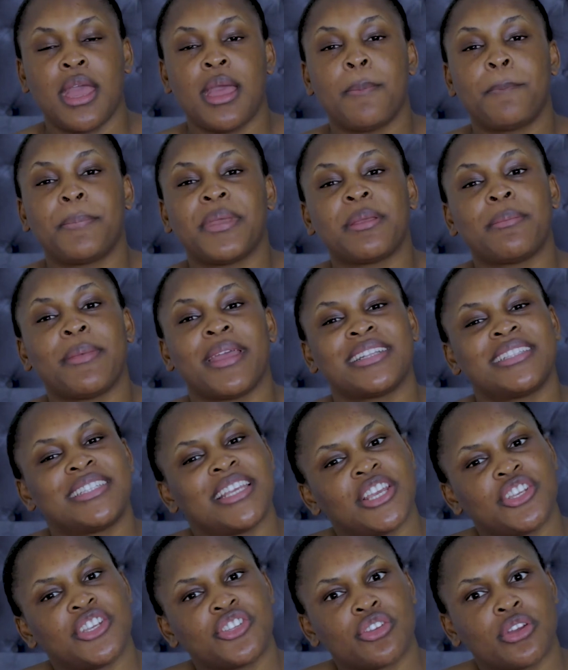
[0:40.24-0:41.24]

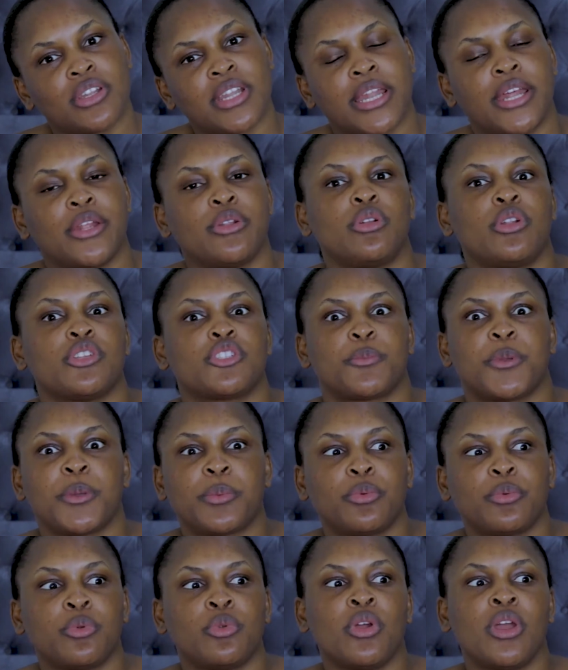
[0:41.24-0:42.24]
pigmentation, and I know lots of
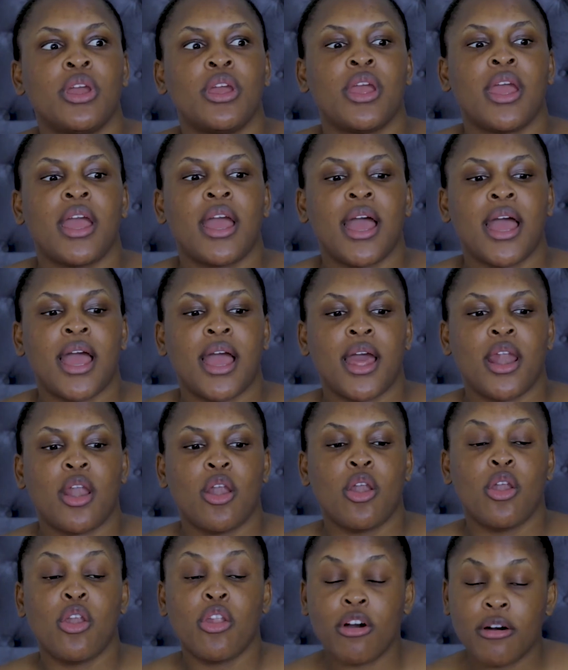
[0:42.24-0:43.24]
people
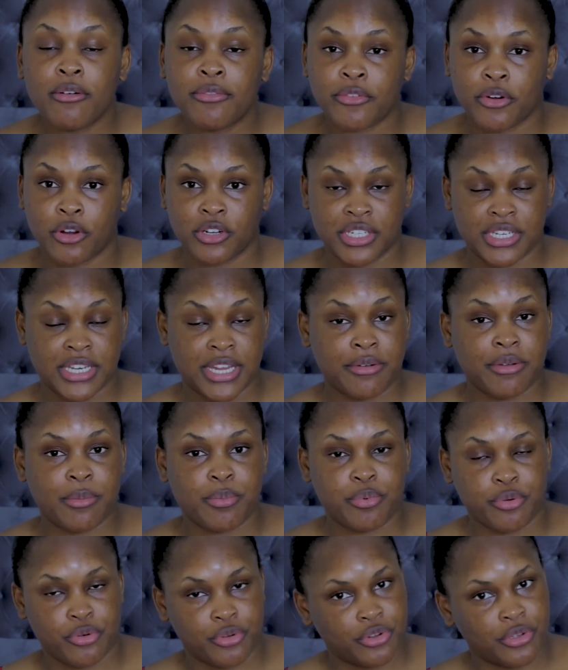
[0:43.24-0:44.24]
love ordinary
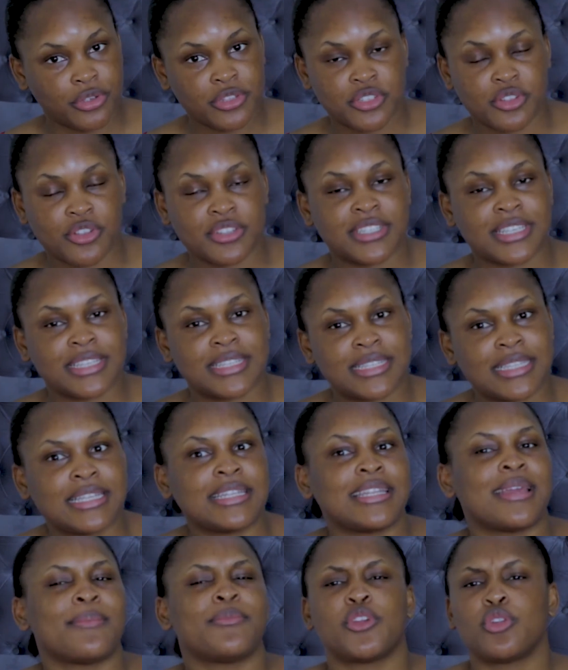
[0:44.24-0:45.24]
products because they see
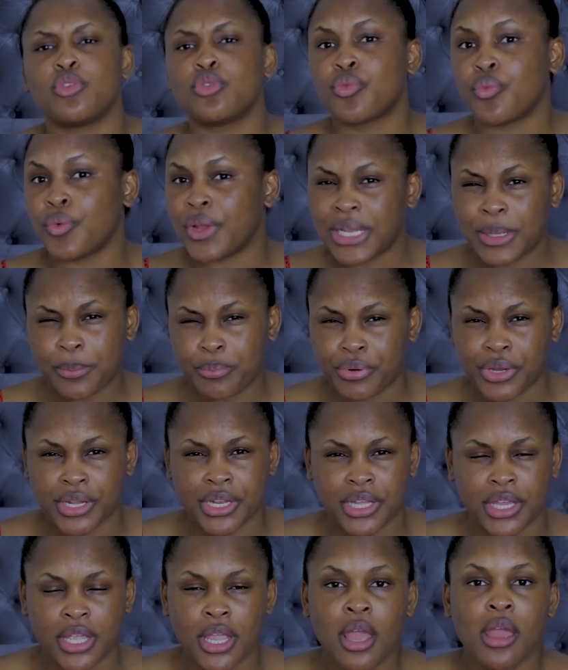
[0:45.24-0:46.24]
them, they look really
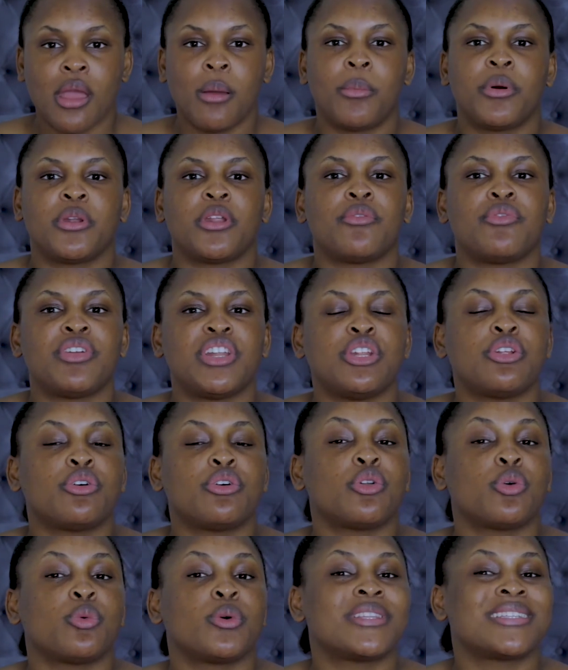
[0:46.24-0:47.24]
pretty, but they really
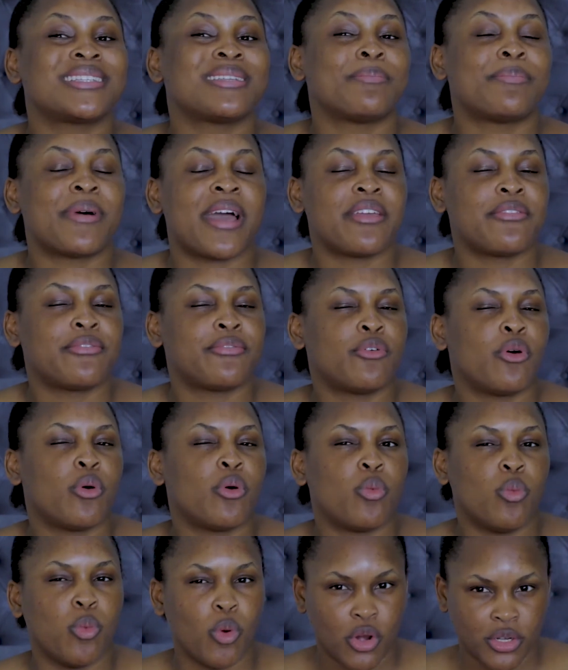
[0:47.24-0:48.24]
don't know what to buy
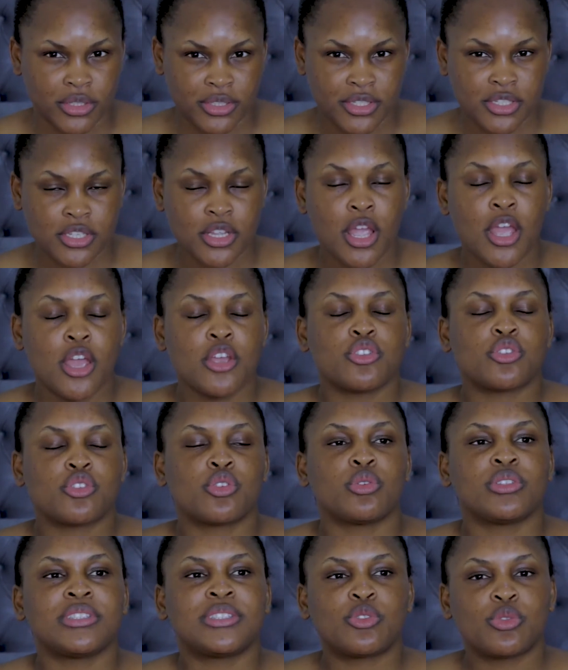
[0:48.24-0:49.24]
for what.
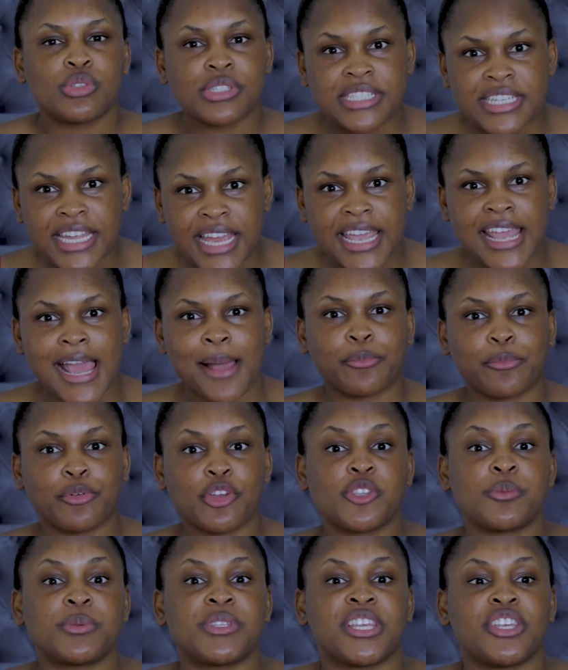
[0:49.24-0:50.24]
So today I'm
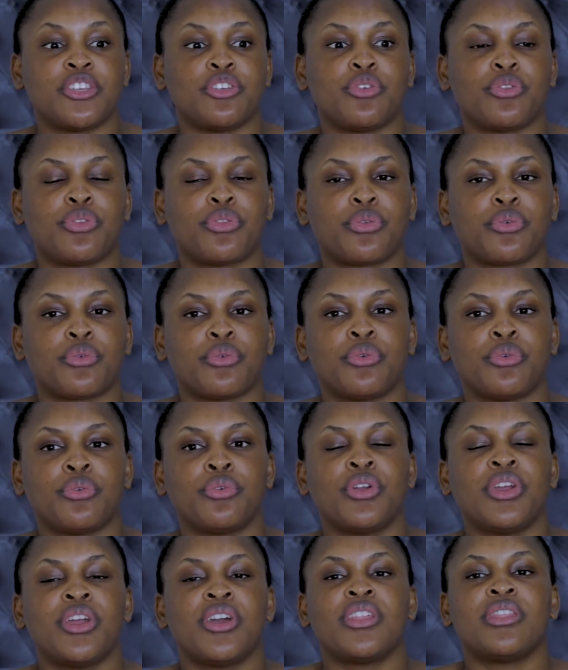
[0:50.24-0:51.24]
going to be taking you
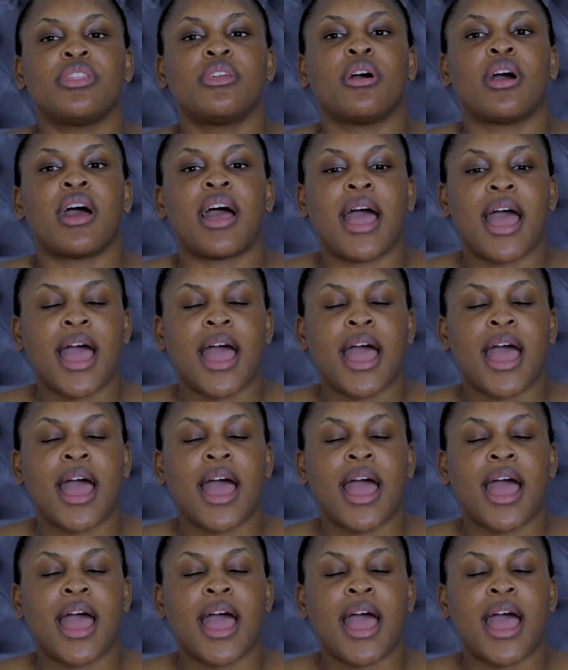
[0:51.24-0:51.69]
through the